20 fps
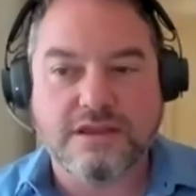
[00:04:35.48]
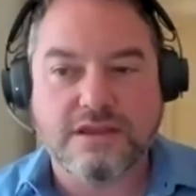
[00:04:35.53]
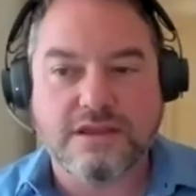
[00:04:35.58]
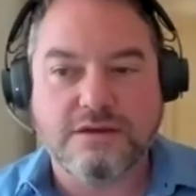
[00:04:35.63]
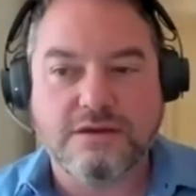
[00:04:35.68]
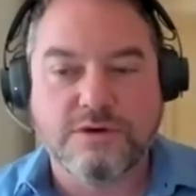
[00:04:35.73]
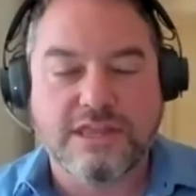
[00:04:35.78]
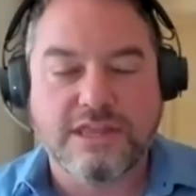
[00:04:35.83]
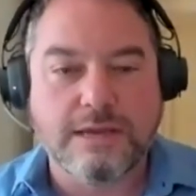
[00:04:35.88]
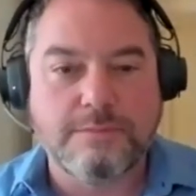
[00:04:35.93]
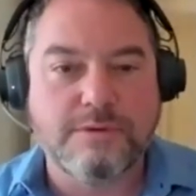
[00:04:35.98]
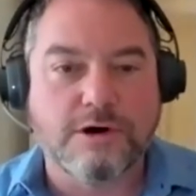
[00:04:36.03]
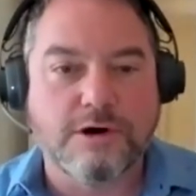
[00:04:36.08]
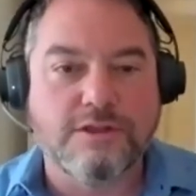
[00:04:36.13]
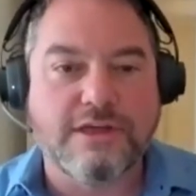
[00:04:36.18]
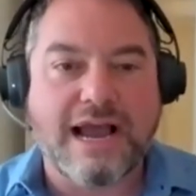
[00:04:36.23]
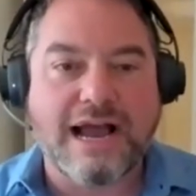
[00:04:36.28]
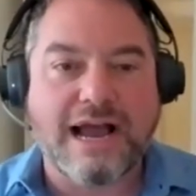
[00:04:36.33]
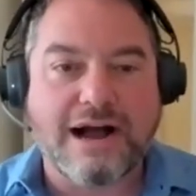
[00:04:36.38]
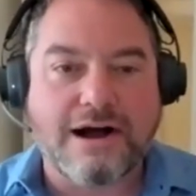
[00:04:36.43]
when they
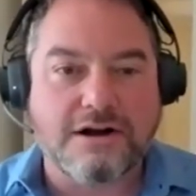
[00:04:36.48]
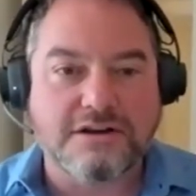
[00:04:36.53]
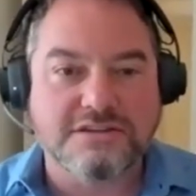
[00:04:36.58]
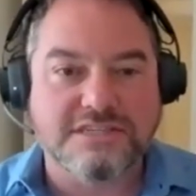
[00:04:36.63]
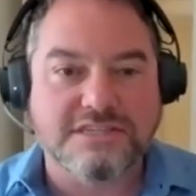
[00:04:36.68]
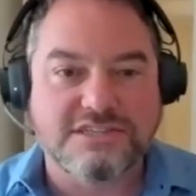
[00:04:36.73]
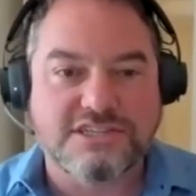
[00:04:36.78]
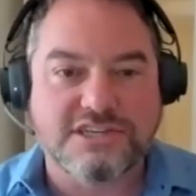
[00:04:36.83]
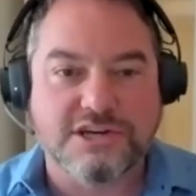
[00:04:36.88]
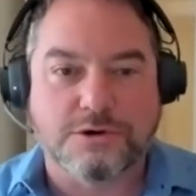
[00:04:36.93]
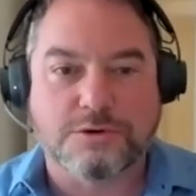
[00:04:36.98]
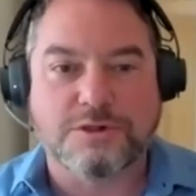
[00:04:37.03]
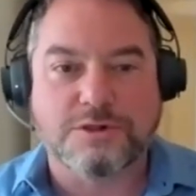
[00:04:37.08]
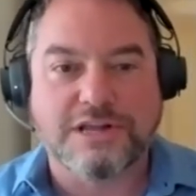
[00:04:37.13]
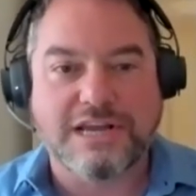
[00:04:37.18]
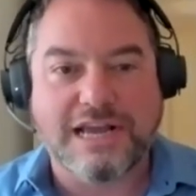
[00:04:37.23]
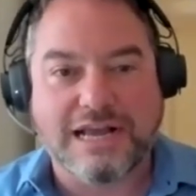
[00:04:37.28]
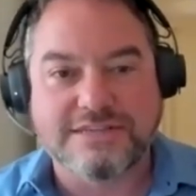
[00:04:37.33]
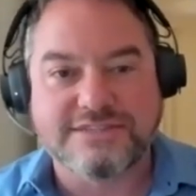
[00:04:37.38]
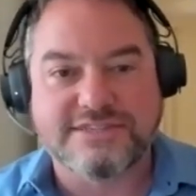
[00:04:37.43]
build a house, it
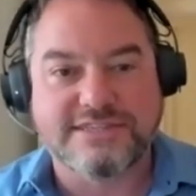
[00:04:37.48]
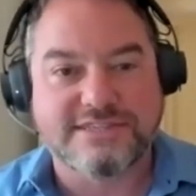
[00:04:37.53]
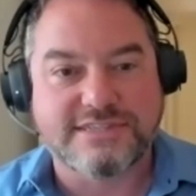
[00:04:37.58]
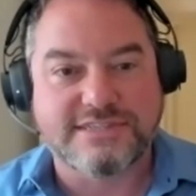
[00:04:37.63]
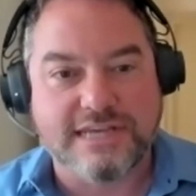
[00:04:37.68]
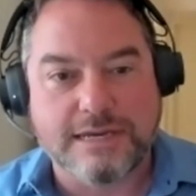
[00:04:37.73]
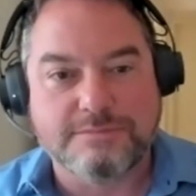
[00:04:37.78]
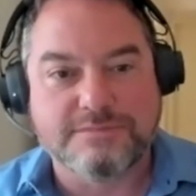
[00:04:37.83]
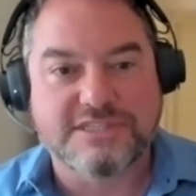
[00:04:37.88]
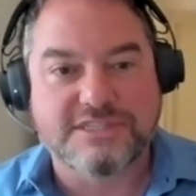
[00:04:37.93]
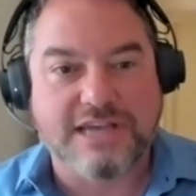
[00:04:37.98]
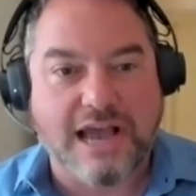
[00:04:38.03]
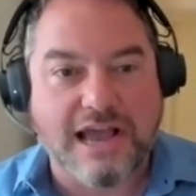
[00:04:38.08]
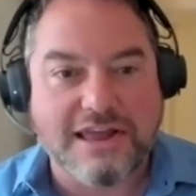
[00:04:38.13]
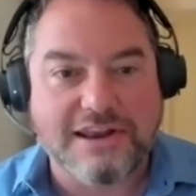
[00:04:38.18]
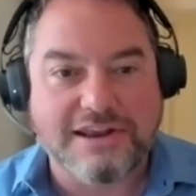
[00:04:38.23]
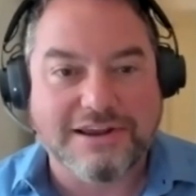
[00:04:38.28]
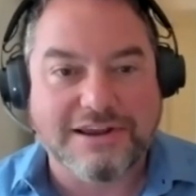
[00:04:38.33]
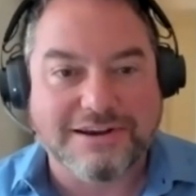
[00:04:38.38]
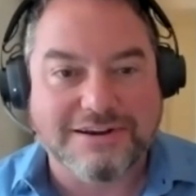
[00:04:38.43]
generally has the same
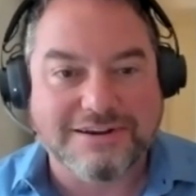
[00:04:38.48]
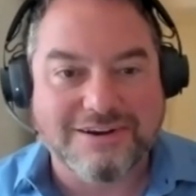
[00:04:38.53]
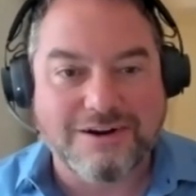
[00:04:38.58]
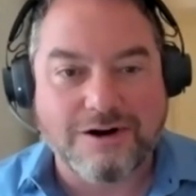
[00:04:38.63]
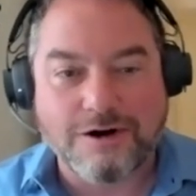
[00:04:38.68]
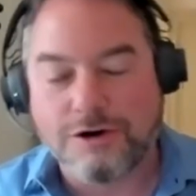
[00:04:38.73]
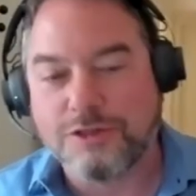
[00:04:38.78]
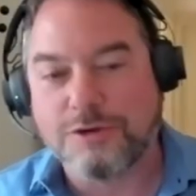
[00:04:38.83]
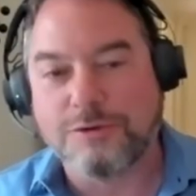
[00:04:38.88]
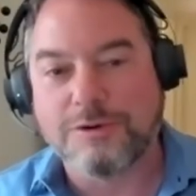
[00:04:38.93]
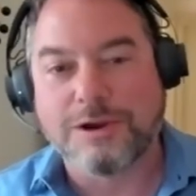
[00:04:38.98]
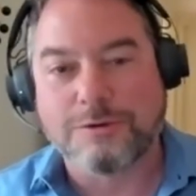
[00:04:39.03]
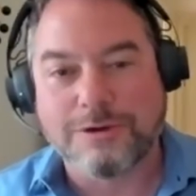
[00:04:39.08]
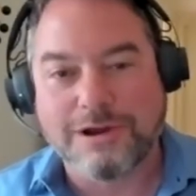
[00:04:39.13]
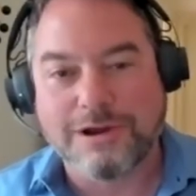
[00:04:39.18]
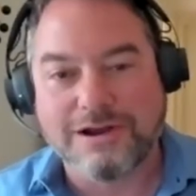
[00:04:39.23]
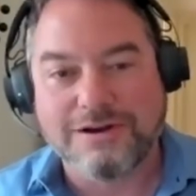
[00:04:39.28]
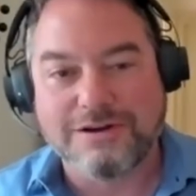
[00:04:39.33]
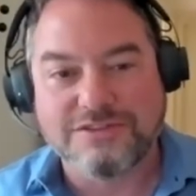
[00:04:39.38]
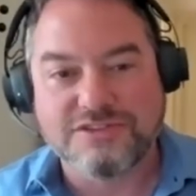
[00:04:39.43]
siding all the way
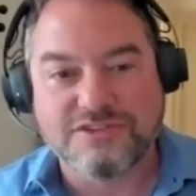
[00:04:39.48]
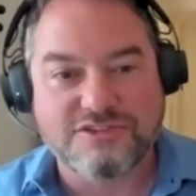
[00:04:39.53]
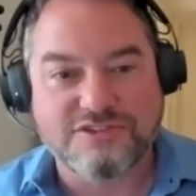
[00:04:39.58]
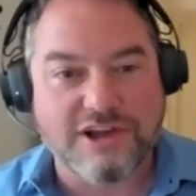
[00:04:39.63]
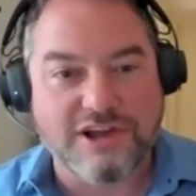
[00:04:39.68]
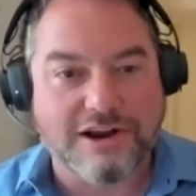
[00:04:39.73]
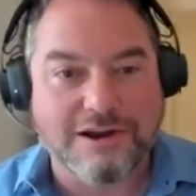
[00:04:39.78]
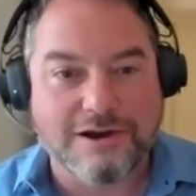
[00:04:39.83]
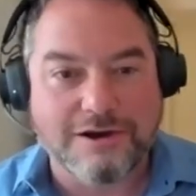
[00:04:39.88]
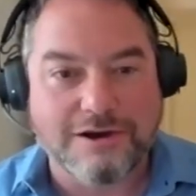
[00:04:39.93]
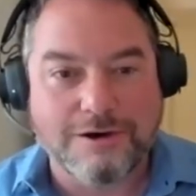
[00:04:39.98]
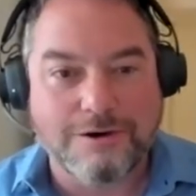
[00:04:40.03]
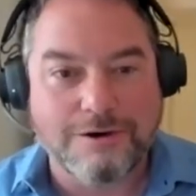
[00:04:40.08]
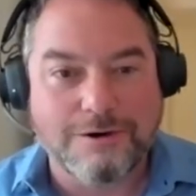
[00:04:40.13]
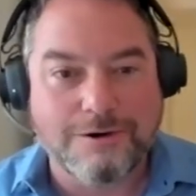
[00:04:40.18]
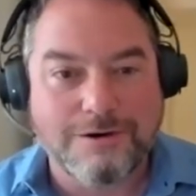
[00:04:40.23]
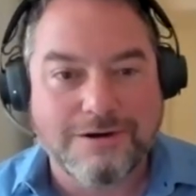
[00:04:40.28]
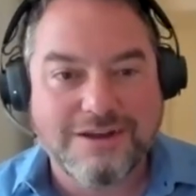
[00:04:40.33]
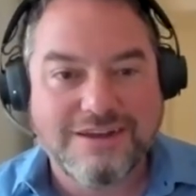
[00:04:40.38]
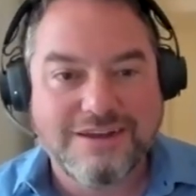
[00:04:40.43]
around,
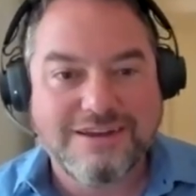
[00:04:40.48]
stucco,